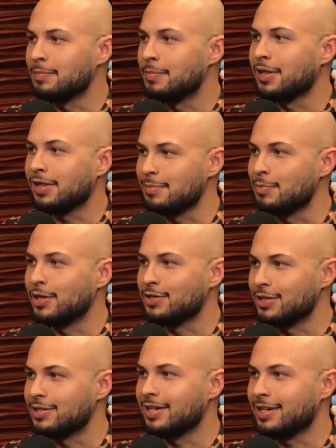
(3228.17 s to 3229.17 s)
monthly
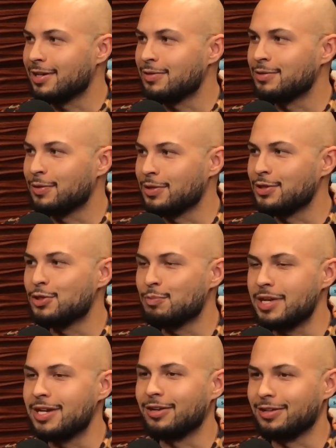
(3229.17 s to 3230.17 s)
budget is going to go towards
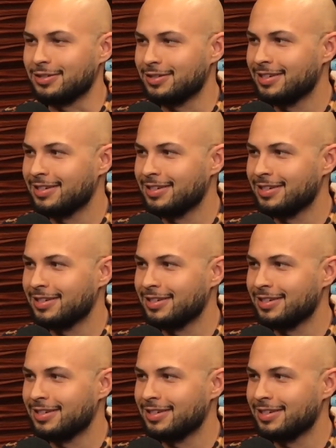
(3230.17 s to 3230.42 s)
speakers.